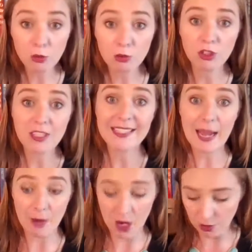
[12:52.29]
Ultra
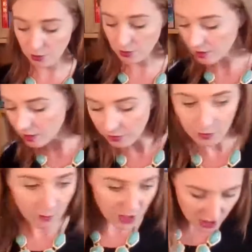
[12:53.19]
demos. I've
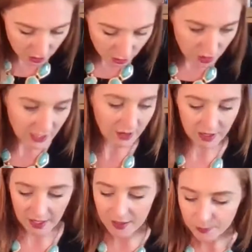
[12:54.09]
got my Genius Ultra down
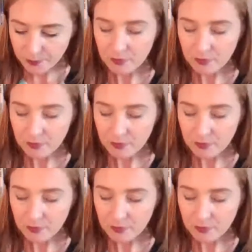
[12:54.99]
here.